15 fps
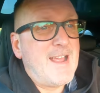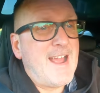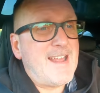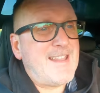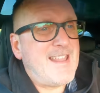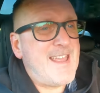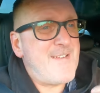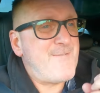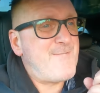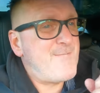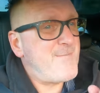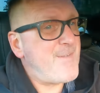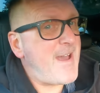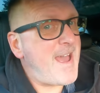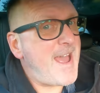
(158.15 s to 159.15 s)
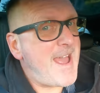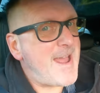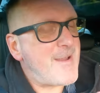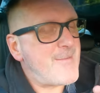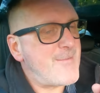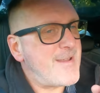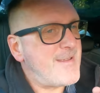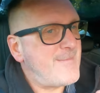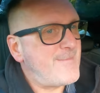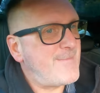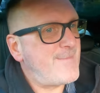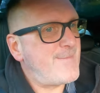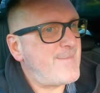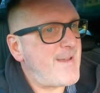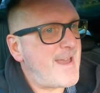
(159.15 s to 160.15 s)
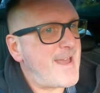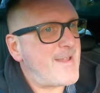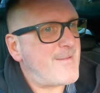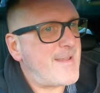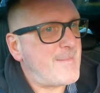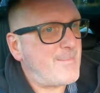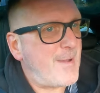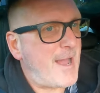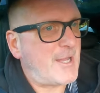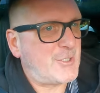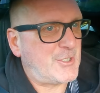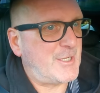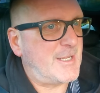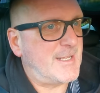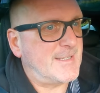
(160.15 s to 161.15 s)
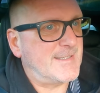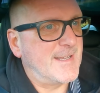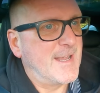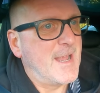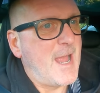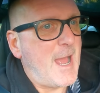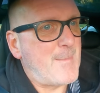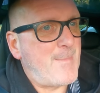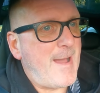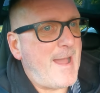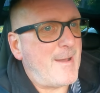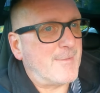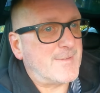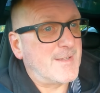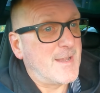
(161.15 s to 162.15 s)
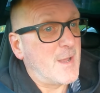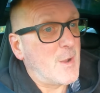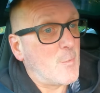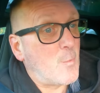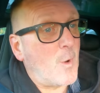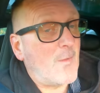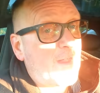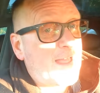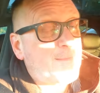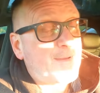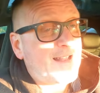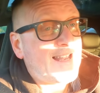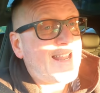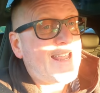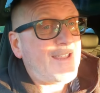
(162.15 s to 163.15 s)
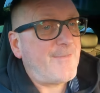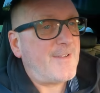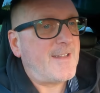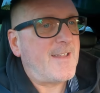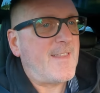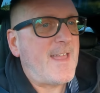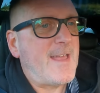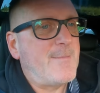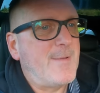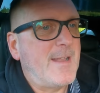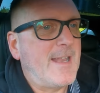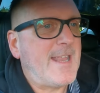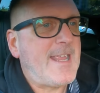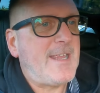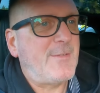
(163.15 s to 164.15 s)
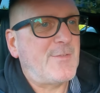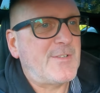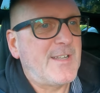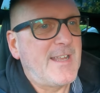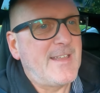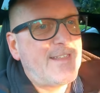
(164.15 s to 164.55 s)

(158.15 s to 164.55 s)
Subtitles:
and they're very, very passionate about what they believe in and their beliefs.